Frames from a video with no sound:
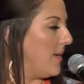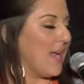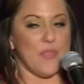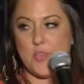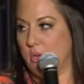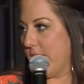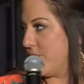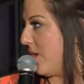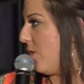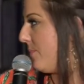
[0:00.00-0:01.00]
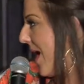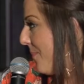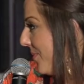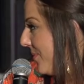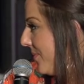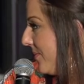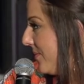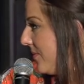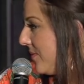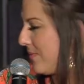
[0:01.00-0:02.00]
and then you'll get your own map,
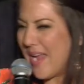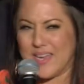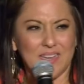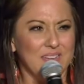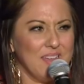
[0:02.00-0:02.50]
right?